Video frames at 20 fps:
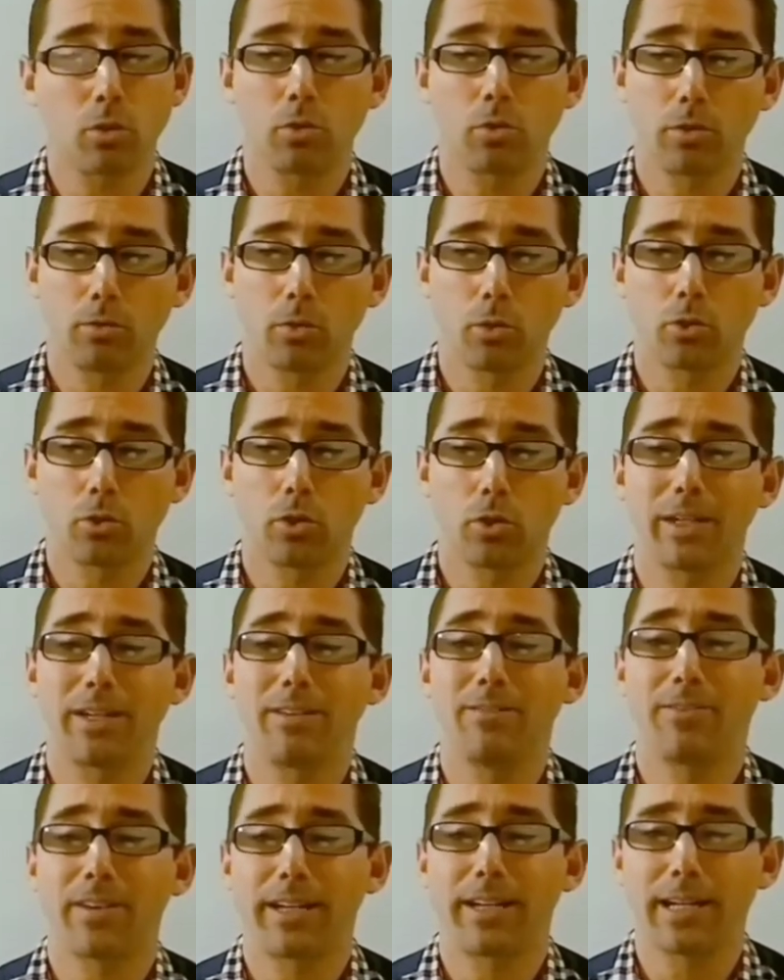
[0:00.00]
contribution
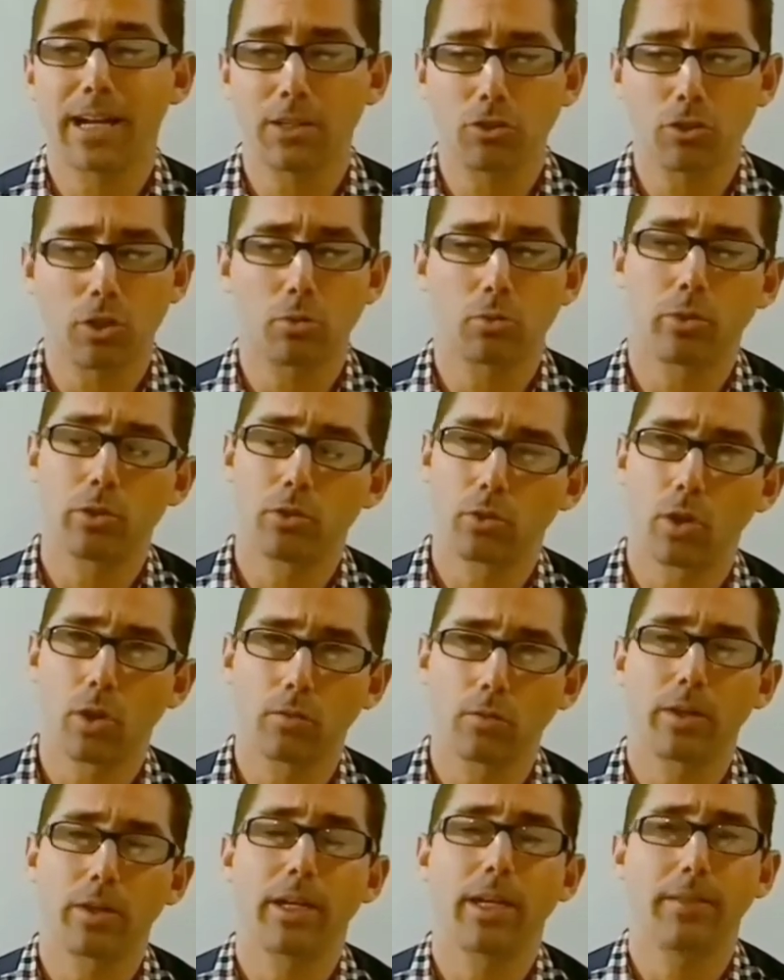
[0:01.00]
in financial
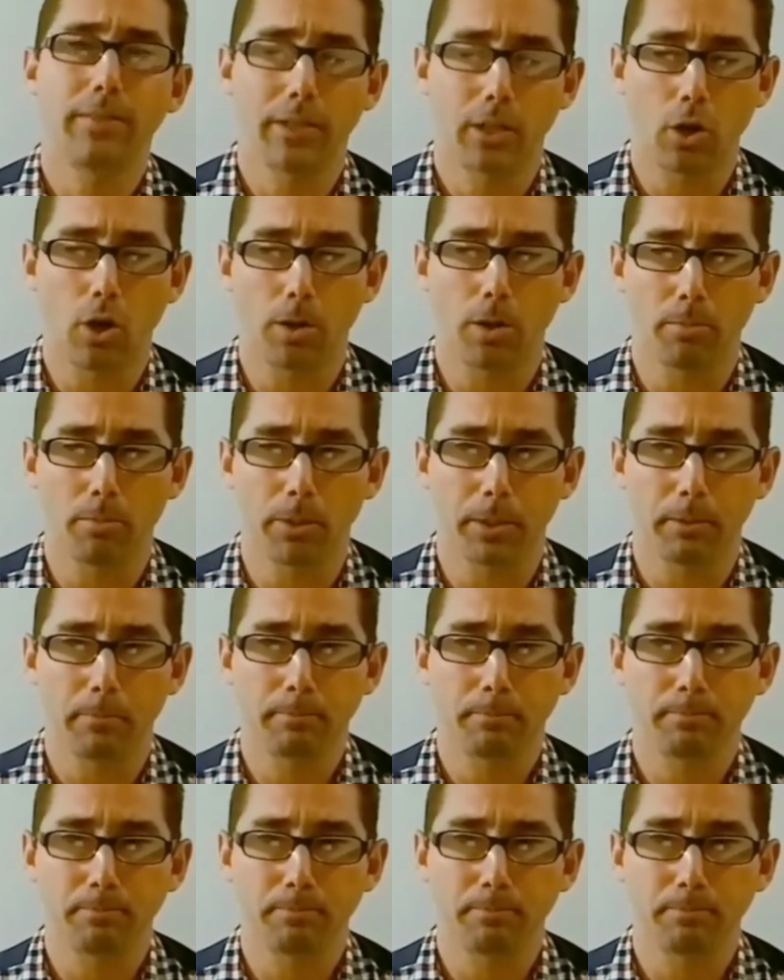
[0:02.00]
result in the company.